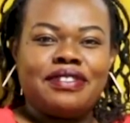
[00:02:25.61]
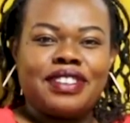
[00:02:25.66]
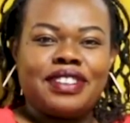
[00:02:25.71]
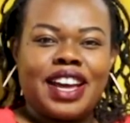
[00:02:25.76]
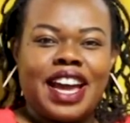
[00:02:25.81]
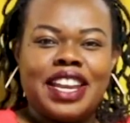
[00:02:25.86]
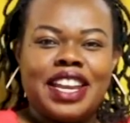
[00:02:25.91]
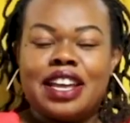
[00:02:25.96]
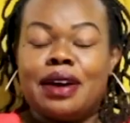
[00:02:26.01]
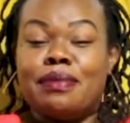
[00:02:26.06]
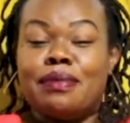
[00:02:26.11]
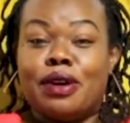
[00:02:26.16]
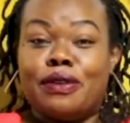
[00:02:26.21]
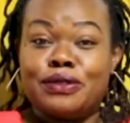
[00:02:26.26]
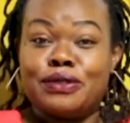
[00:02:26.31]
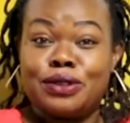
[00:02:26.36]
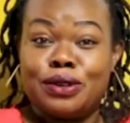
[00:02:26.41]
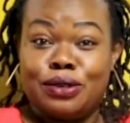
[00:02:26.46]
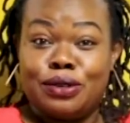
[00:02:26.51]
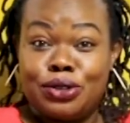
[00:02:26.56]
a number of
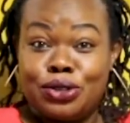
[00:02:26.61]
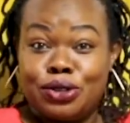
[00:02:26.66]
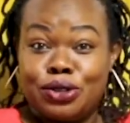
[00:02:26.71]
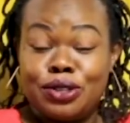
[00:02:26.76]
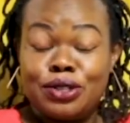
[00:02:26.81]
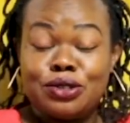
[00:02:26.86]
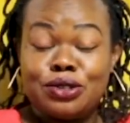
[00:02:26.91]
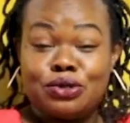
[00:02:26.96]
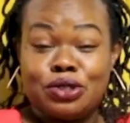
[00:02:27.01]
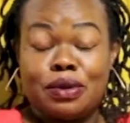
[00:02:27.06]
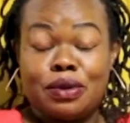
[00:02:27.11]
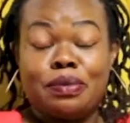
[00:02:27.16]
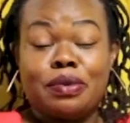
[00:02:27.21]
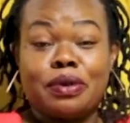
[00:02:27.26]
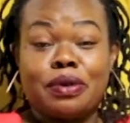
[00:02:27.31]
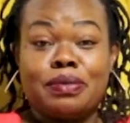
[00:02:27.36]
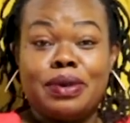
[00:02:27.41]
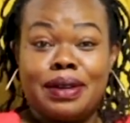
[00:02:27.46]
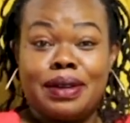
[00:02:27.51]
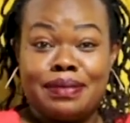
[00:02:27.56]
solutions to the
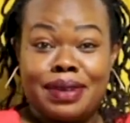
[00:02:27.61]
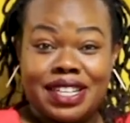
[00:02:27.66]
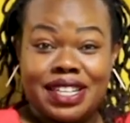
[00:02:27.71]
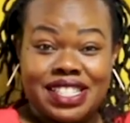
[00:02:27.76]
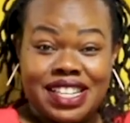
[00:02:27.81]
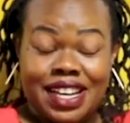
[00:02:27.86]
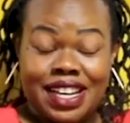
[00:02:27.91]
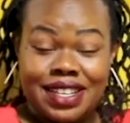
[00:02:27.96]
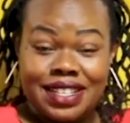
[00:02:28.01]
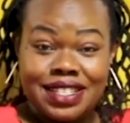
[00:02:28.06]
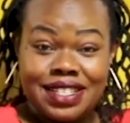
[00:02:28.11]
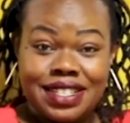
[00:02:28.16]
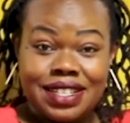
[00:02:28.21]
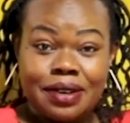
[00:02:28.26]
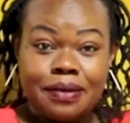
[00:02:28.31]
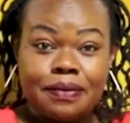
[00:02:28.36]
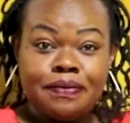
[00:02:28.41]
problem at hand.